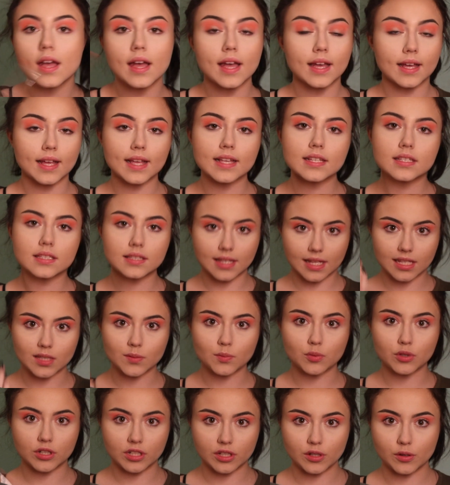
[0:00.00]
I guess that's
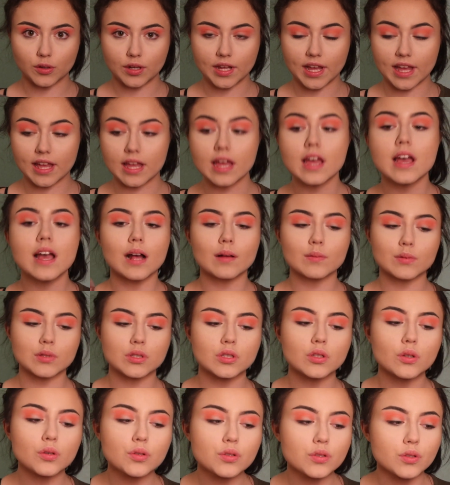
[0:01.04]
pretty okay. I'm
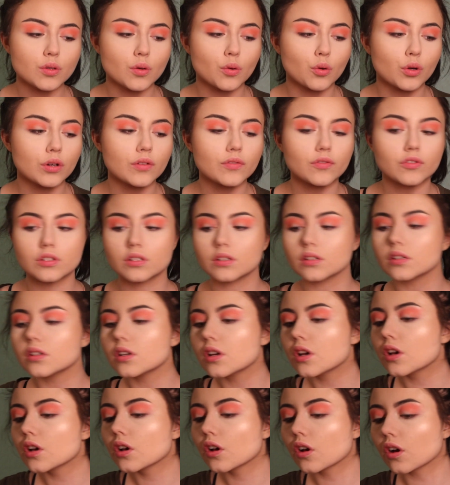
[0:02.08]
so sorry for the
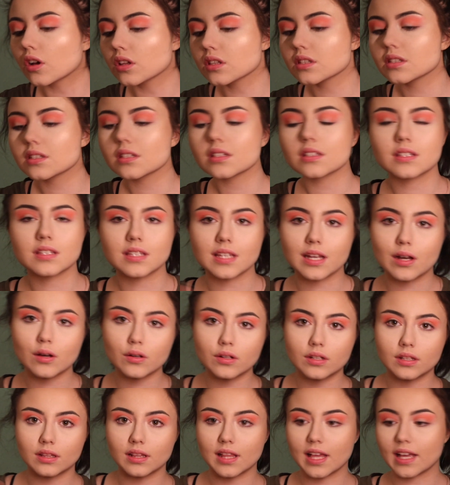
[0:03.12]
constant
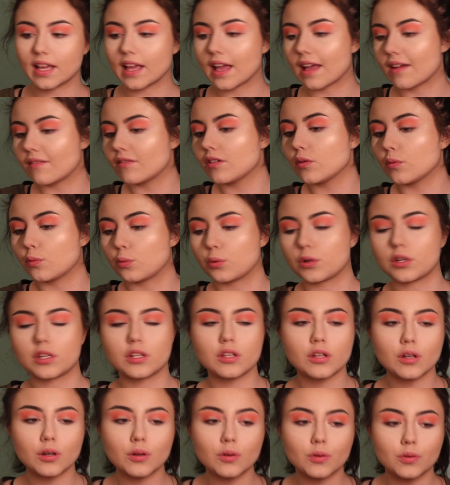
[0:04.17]
sound in like every
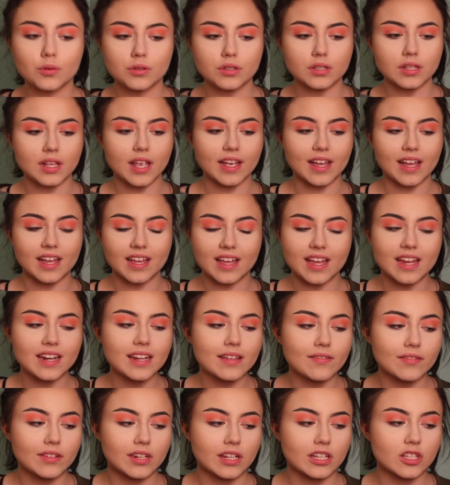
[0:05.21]
video who's like, I can't
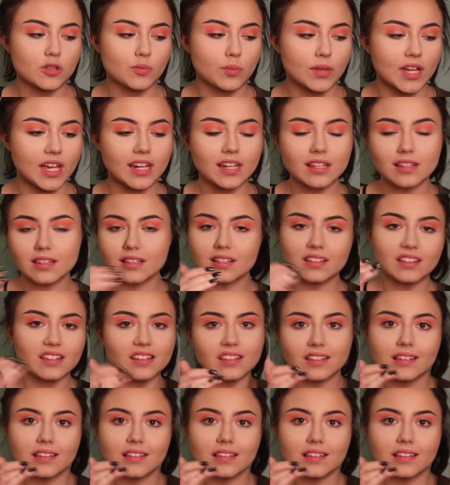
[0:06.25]
even explain it.